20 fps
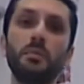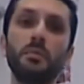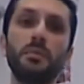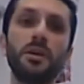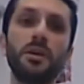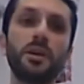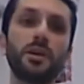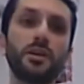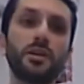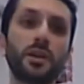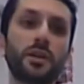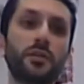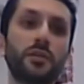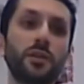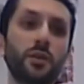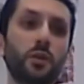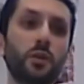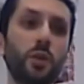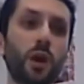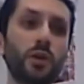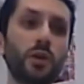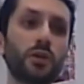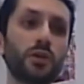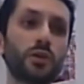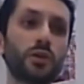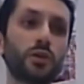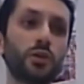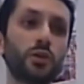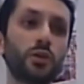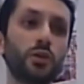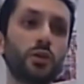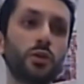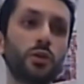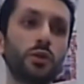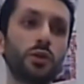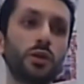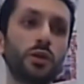Because if you want to